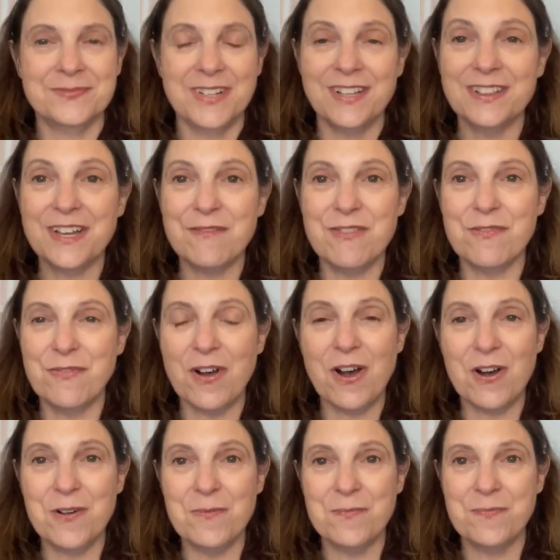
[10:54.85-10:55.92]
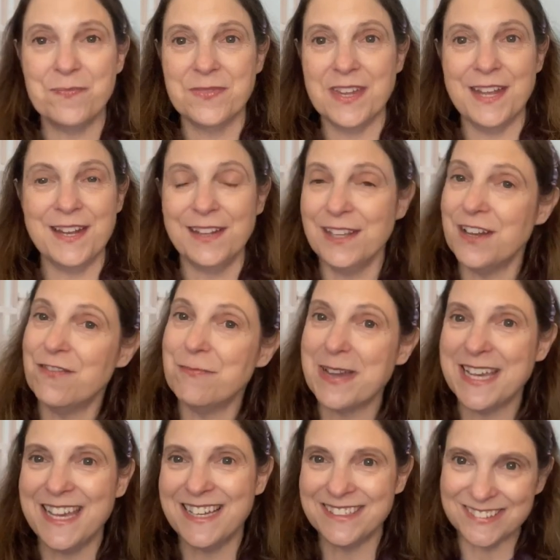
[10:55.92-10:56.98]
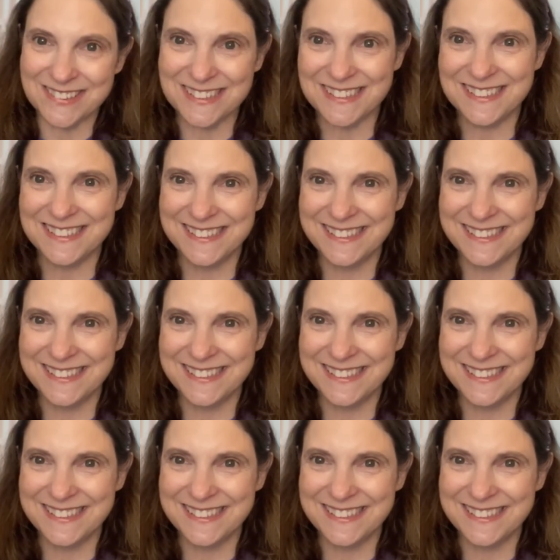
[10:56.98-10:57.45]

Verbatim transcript: I love the fall and I love my candles.